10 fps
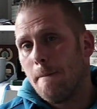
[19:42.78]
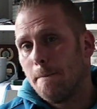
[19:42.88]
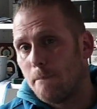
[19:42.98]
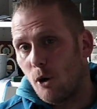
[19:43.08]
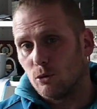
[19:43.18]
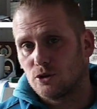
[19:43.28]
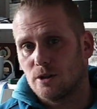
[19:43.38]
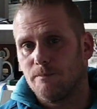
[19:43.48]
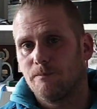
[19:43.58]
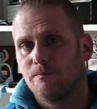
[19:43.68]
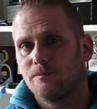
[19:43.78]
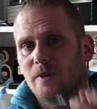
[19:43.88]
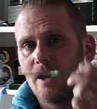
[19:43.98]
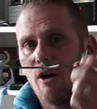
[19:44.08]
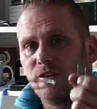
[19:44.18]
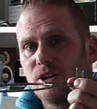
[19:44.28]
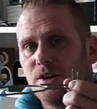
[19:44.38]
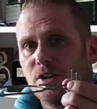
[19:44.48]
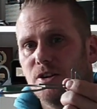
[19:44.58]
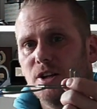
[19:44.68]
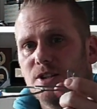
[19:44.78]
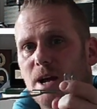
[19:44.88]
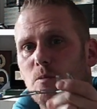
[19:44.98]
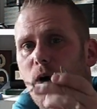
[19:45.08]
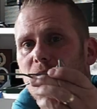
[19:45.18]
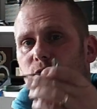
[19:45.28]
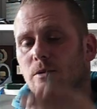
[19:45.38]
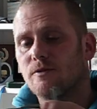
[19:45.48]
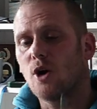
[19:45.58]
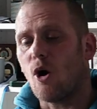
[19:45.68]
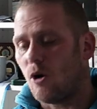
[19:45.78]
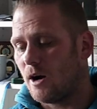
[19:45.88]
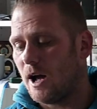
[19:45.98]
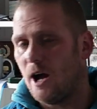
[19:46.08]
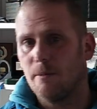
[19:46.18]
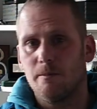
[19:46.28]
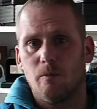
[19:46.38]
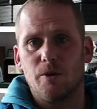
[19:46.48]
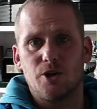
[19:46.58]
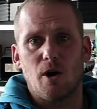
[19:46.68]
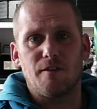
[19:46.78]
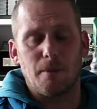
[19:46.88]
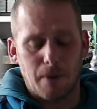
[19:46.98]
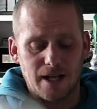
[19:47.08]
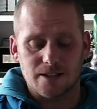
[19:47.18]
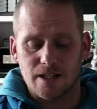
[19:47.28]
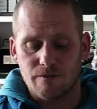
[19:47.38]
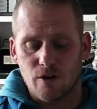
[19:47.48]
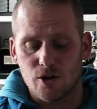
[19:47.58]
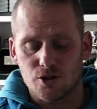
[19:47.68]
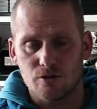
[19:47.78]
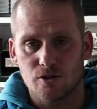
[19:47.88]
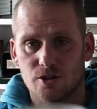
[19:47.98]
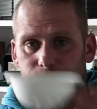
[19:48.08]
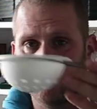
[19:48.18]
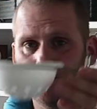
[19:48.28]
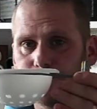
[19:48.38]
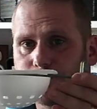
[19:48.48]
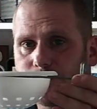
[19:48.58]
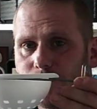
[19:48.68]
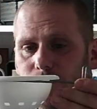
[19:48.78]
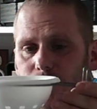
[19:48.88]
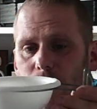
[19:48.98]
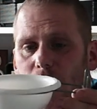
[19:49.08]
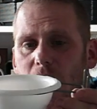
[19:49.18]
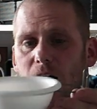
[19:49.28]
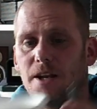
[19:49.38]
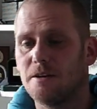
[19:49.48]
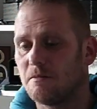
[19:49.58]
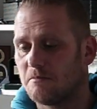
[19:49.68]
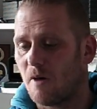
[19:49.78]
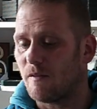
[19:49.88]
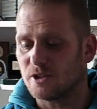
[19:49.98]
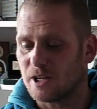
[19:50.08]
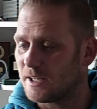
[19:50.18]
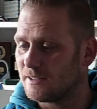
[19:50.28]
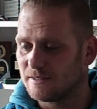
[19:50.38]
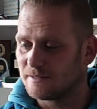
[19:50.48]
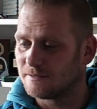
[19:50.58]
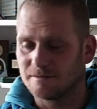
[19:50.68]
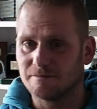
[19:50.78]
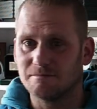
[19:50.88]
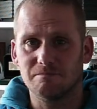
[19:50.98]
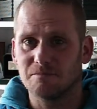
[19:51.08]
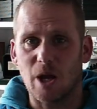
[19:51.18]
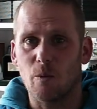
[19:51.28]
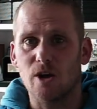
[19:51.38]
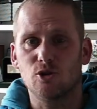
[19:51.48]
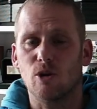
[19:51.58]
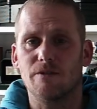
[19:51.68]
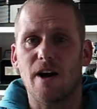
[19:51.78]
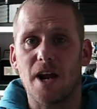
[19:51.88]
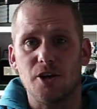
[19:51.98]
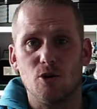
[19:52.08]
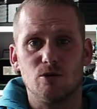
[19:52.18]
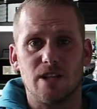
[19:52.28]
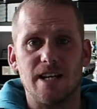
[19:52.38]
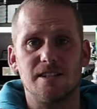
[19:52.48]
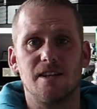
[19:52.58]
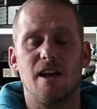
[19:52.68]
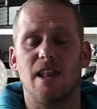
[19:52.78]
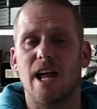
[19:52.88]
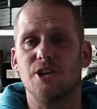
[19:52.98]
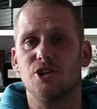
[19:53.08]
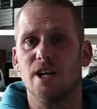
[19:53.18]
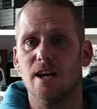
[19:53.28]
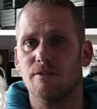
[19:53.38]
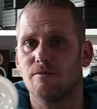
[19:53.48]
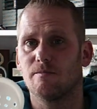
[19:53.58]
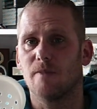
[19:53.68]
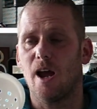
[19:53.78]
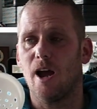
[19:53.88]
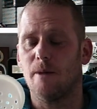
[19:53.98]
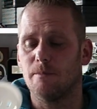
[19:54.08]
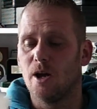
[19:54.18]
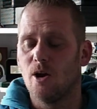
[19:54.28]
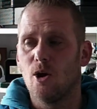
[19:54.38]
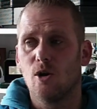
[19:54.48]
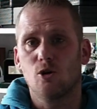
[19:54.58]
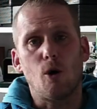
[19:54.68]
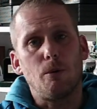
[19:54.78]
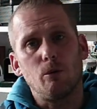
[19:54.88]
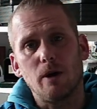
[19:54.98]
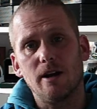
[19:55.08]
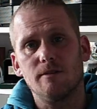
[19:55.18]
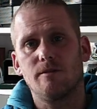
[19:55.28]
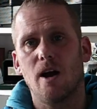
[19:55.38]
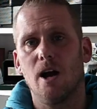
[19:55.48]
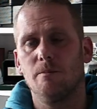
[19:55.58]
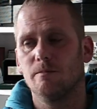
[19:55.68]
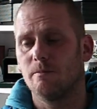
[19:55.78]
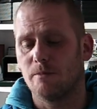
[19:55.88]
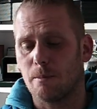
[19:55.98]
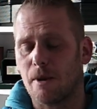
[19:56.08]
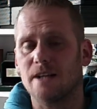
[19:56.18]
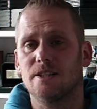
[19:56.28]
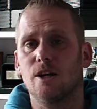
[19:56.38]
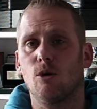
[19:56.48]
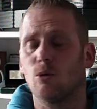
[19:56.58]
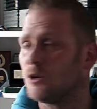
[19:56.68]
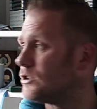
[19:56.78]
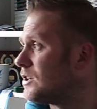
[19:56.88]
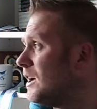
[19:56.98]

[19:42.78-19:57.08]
but obviously the, the same wires we've got, um, we do have the plastic versions and obviously they work totally fine. I used these last year um, coupled with um, the plastic holders